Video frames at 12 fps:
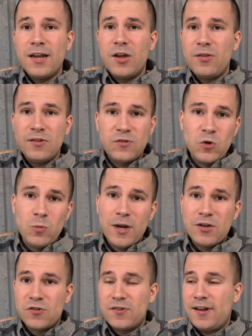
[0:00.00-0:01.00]
these two
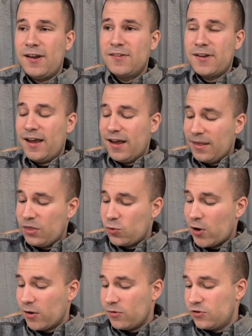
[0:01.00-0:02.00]
major cities and
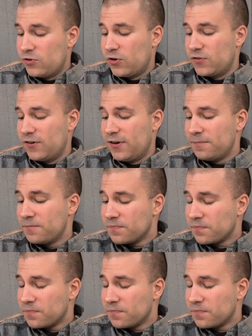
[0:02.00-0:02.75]
throughout New Jersey.